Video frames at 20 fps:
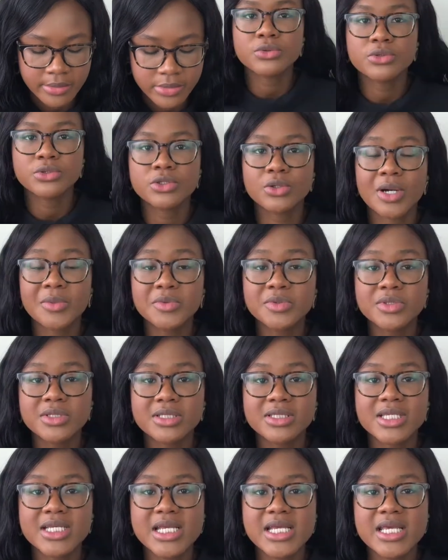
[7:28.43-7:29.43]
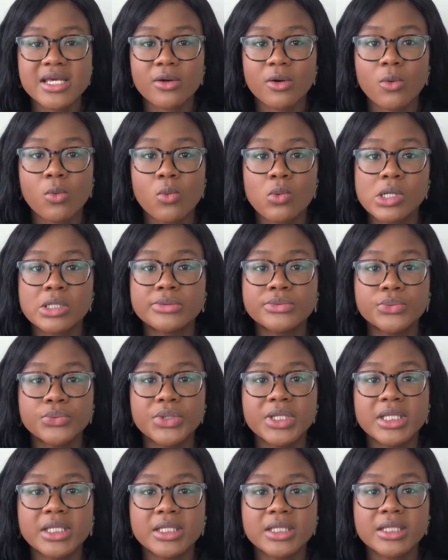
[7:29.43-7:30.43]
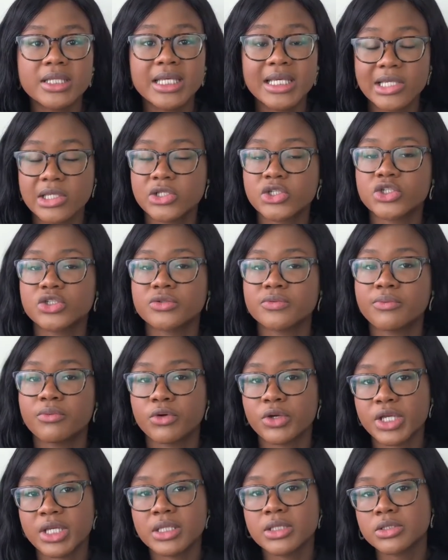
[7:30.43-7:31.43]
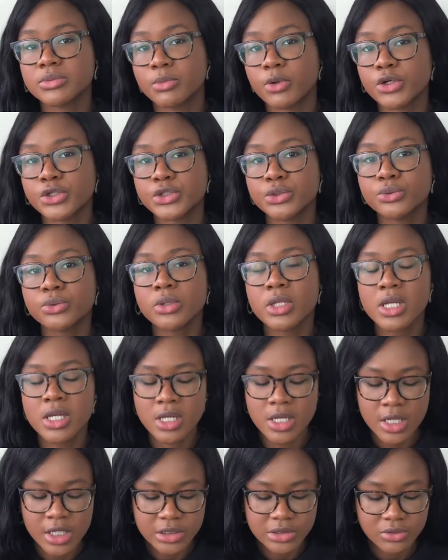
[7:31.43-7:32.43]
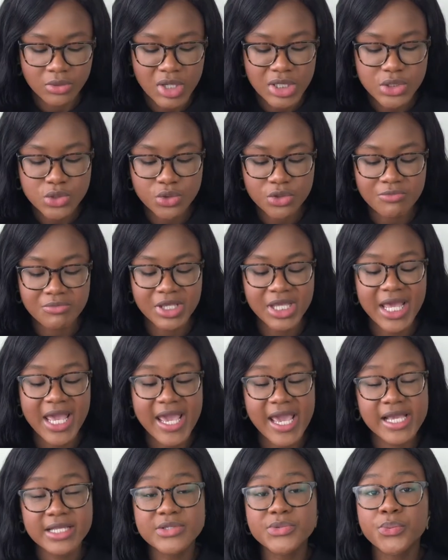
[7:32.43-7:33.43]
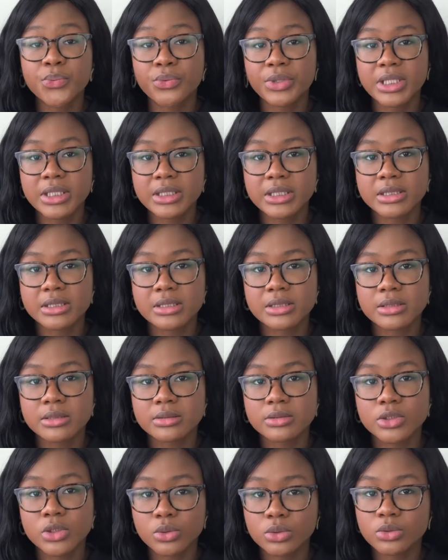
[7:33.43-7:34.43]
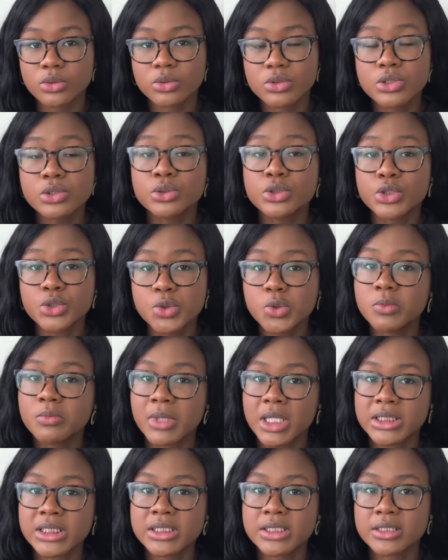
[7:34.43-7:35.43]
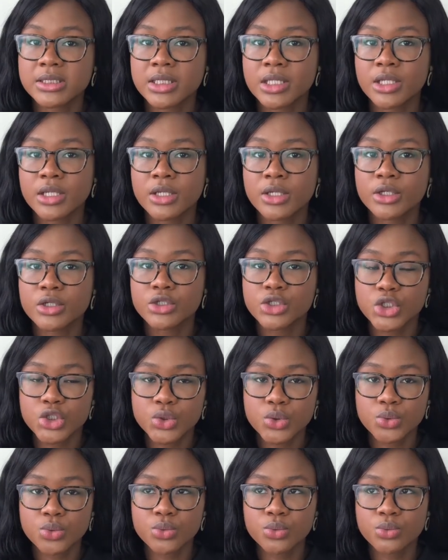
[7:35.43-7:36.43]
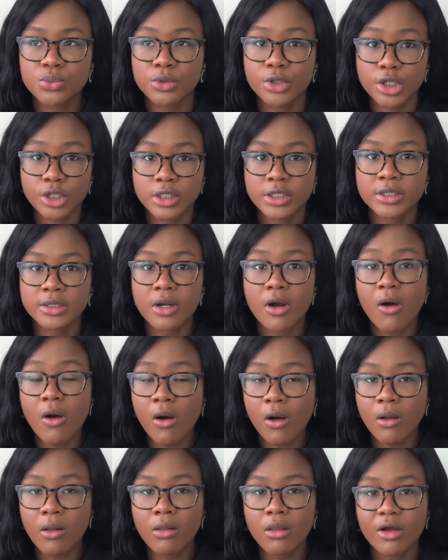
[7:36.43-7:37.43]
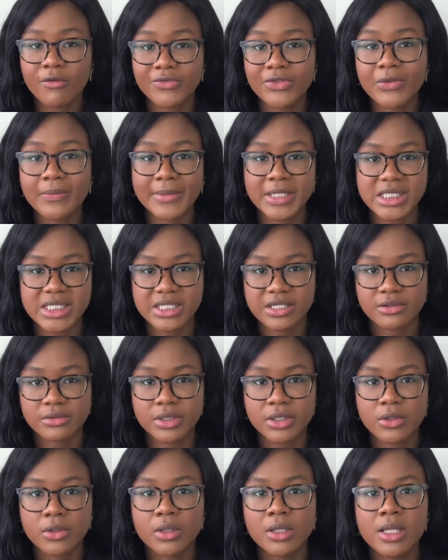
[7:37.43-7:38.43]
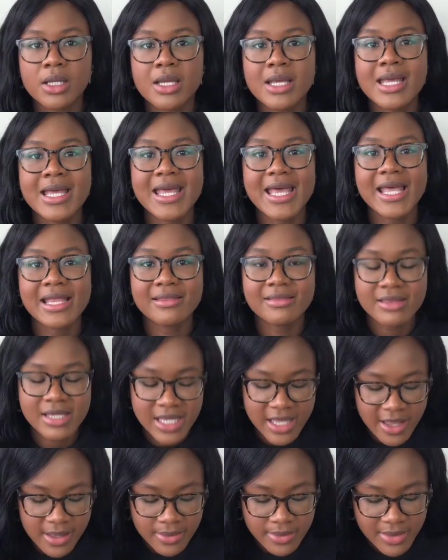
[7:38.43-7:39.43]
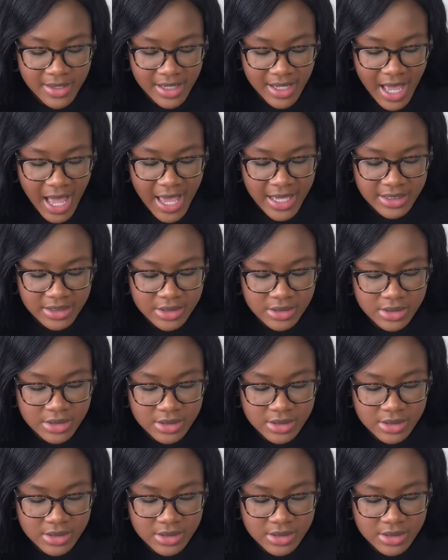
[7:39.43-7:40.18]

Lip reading: So I would take 1 week each for each module. So it took me 8 weeks total, so 2 months, to learn all of the material. And then I